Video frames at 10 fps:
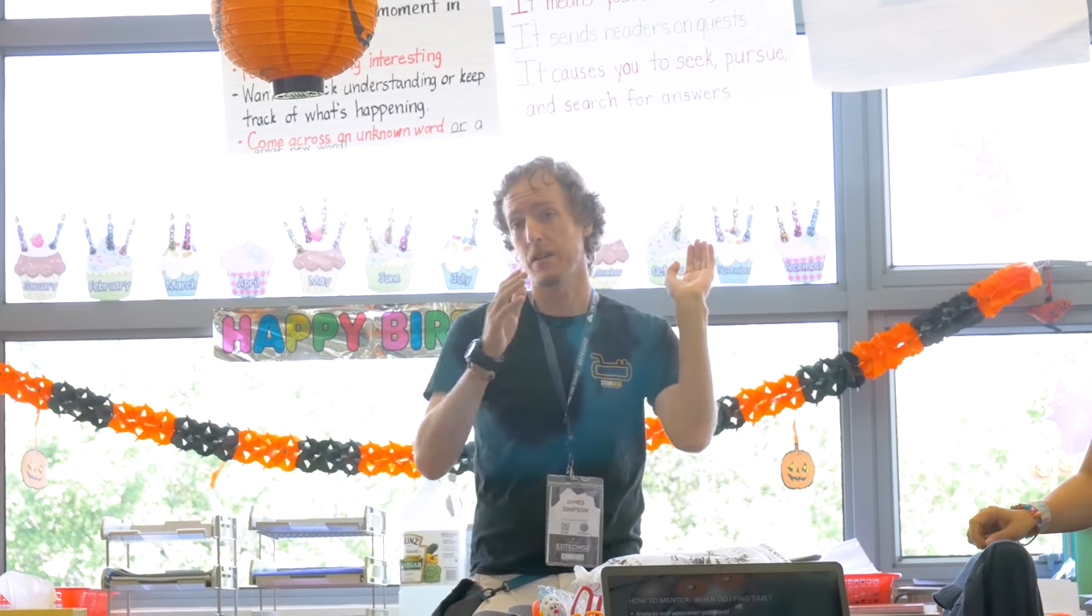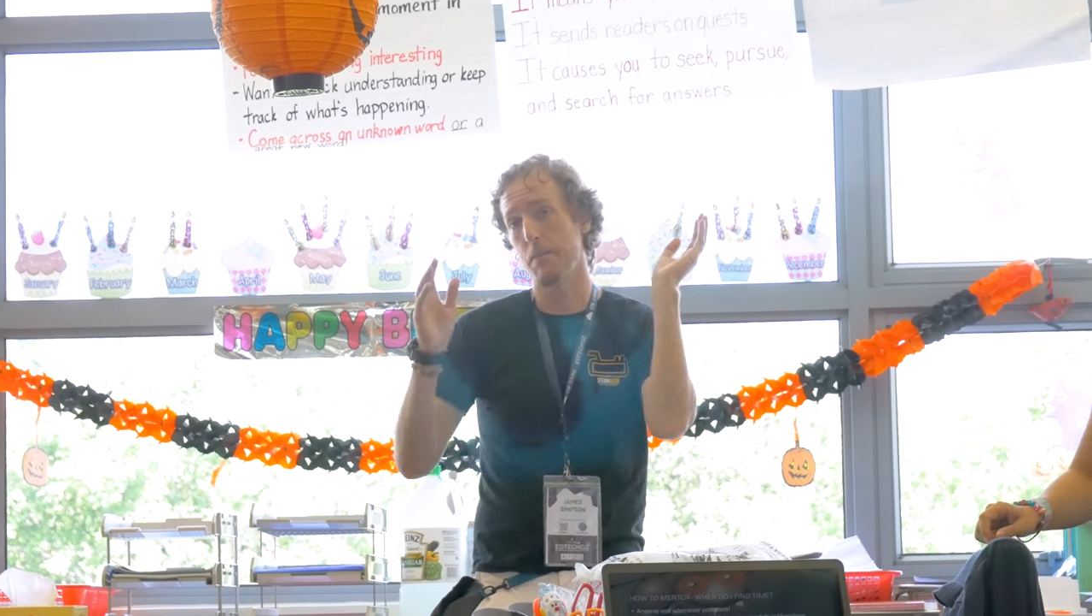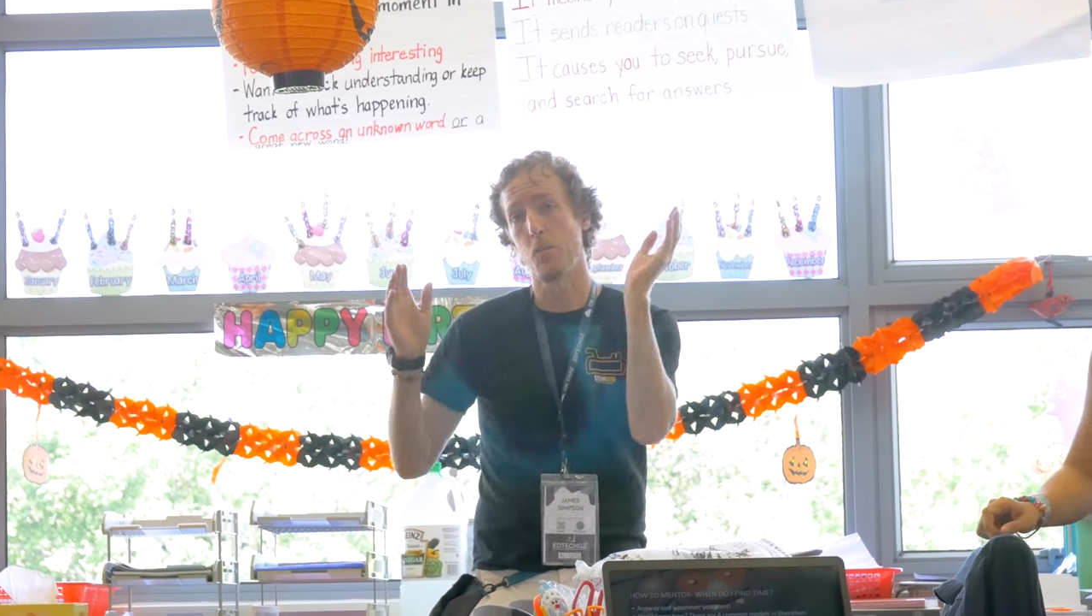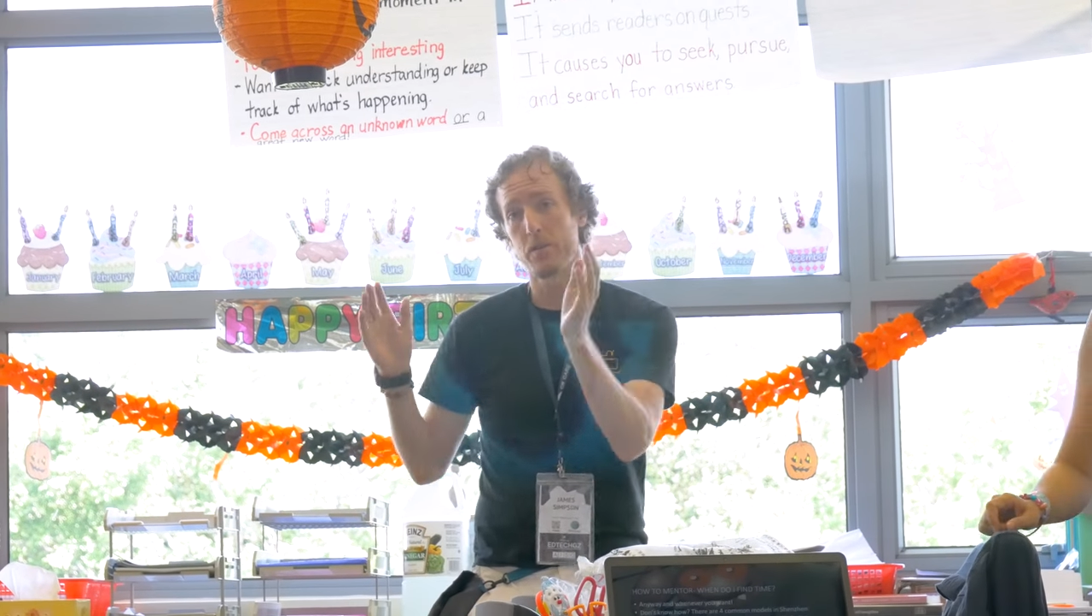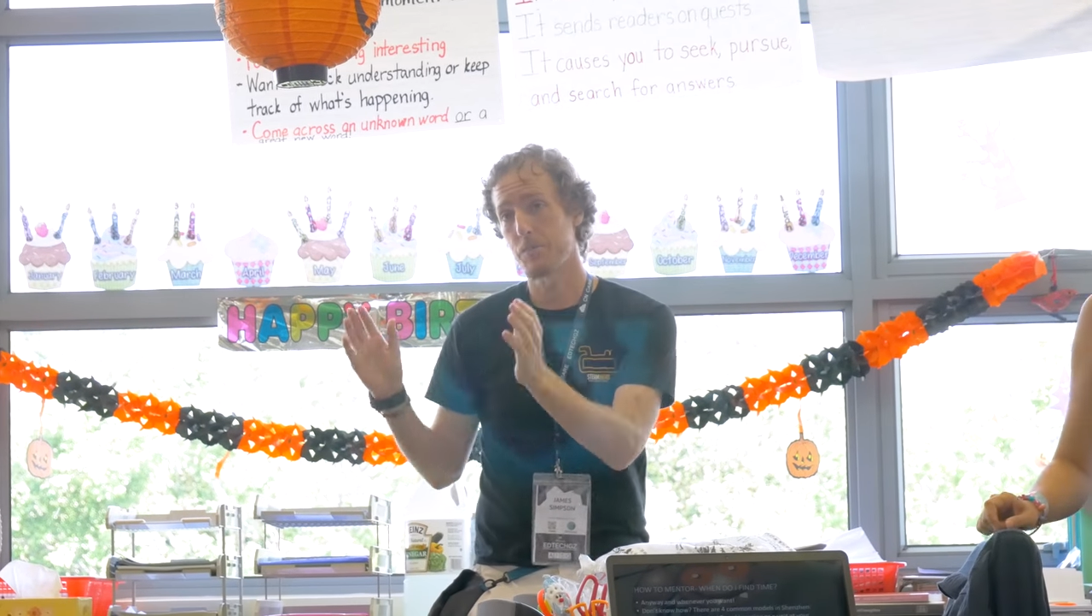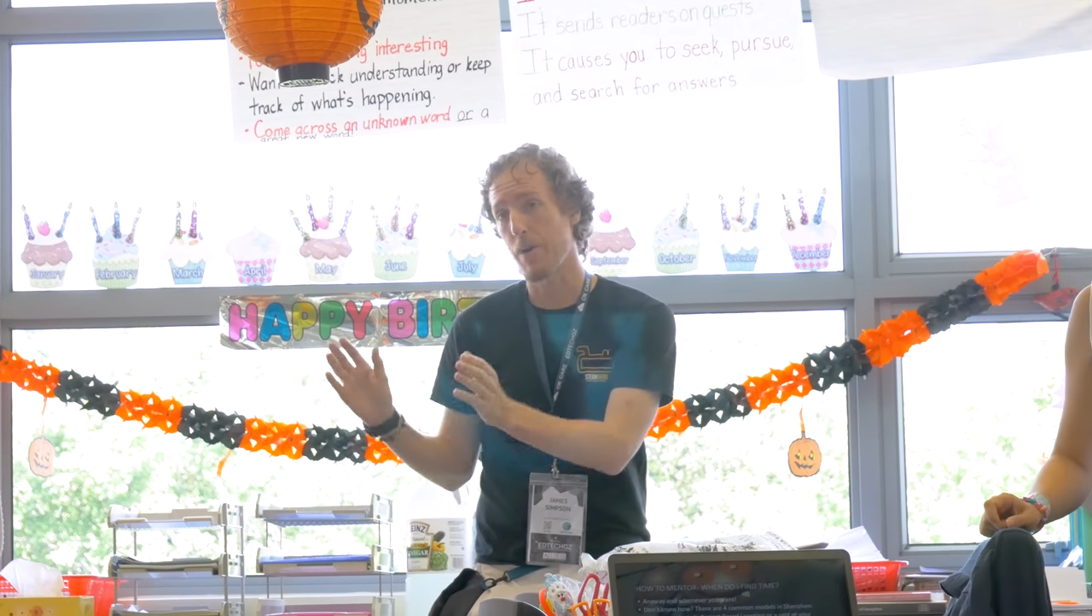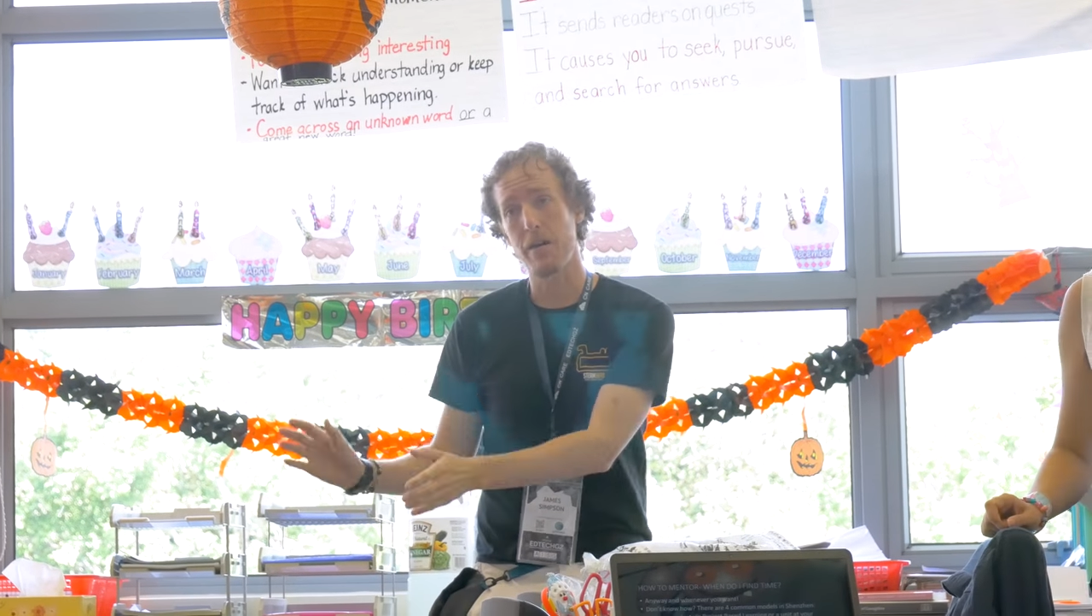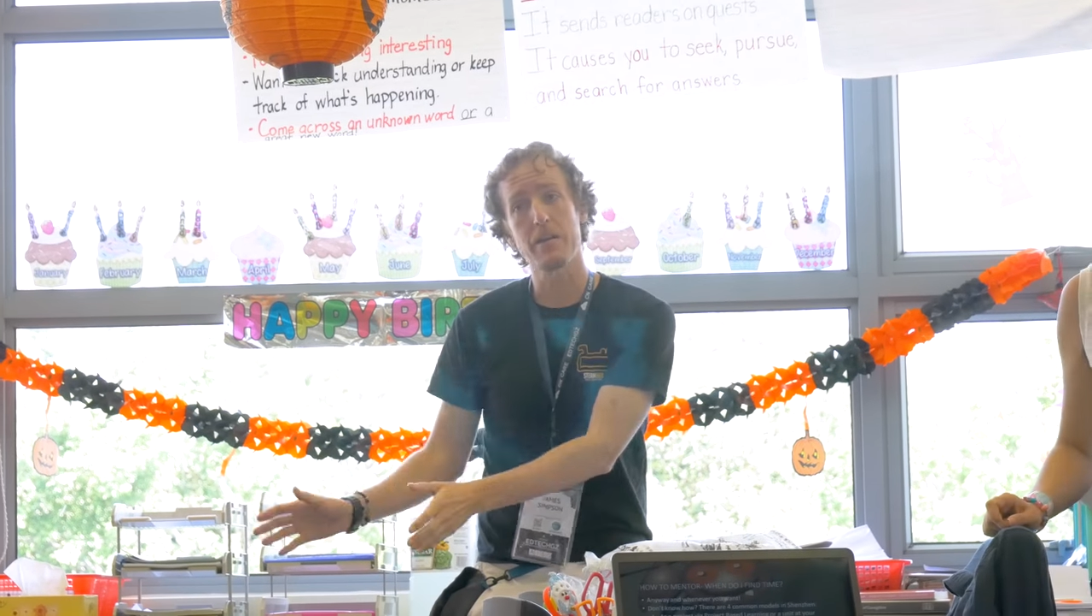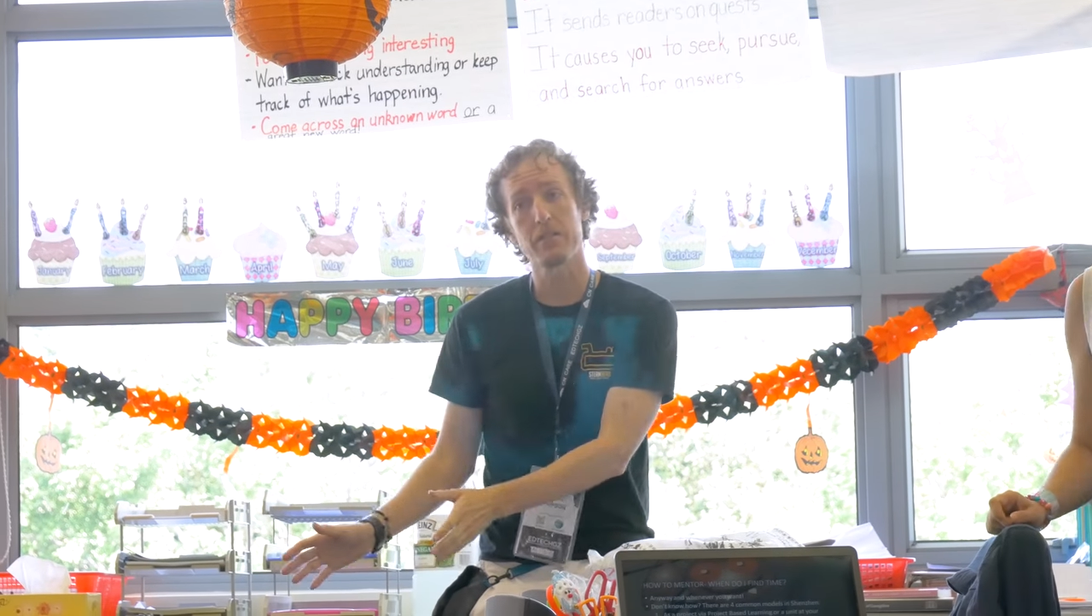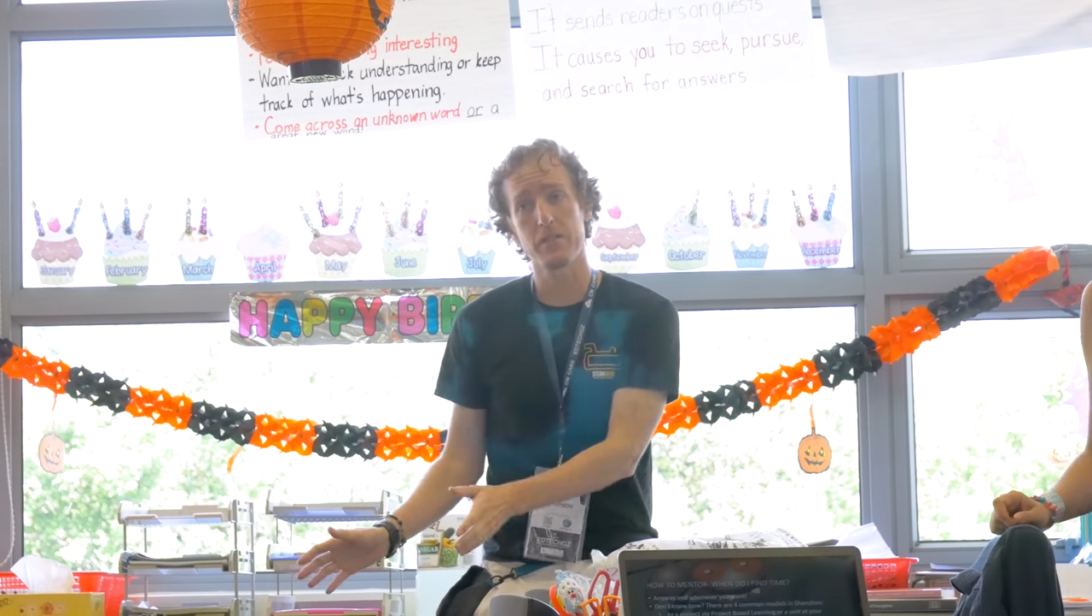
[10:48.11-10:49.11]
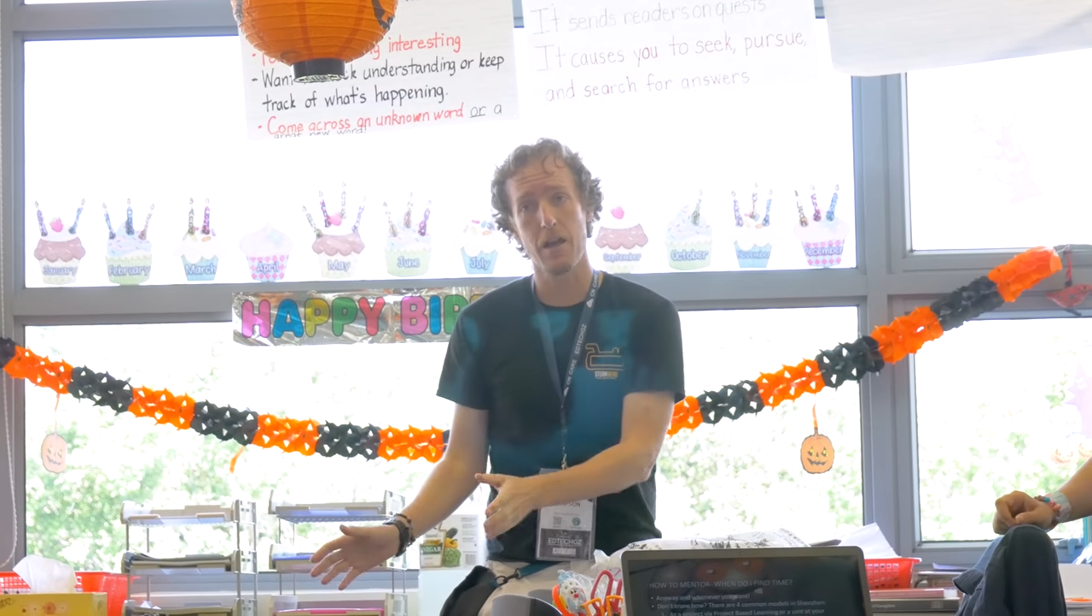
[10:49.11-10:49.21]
some was parents